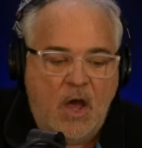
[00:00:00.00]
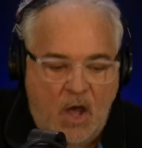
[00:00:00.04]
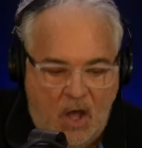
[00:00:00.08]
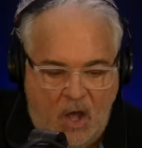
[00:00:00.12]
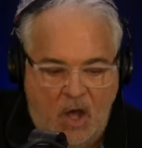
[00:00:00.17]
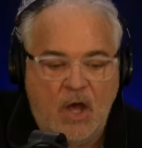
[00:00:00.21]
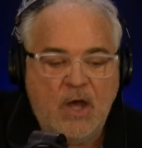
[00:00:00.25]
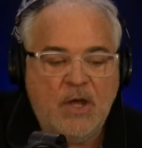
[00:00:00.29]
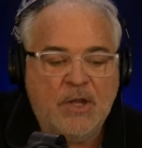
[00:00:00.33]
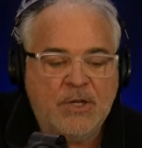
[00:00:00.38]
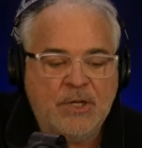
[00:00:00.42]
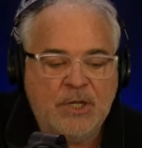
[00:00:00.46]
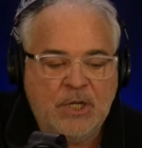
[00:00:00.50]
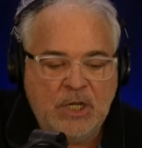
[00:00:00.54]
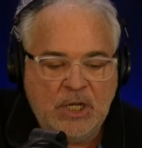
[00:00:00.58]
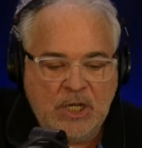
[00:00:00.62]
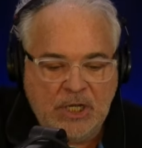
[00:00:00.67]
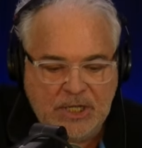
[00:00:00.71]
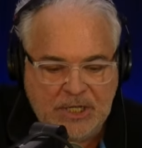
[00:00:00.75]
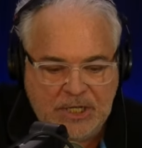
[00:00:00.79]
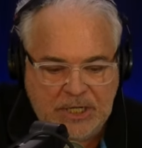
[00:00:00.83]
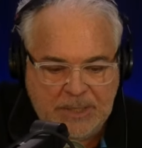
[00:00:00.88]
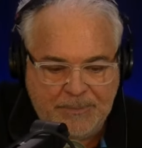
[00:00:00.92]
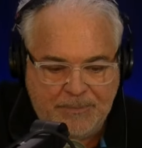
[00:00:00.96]

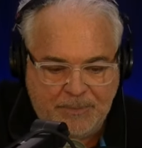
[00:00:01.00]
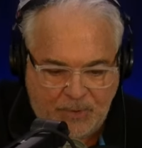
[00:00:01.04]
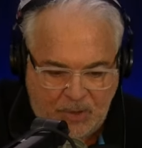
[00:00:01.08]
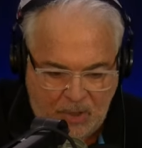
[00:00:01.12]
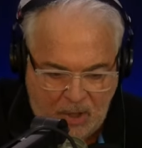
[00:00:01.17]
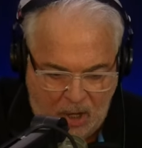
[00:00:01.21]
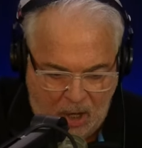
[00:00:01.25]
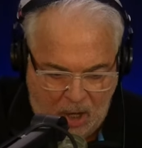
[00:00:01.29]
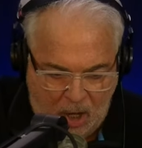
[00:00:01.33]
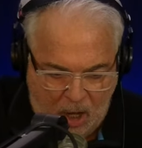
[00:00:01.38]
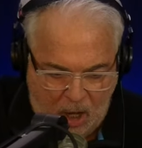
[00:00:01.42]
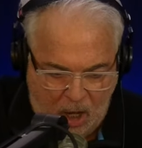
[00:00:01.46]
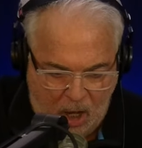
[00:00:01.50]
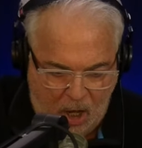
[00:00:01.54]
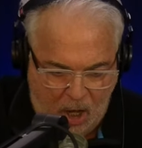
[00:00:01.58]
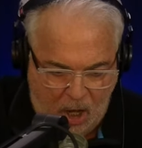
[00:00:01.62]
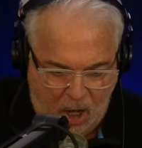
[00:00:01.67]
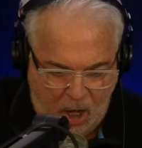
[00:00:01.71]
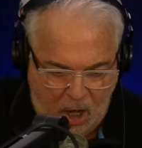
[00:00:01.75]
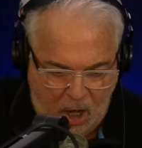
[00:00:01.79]
on leap day.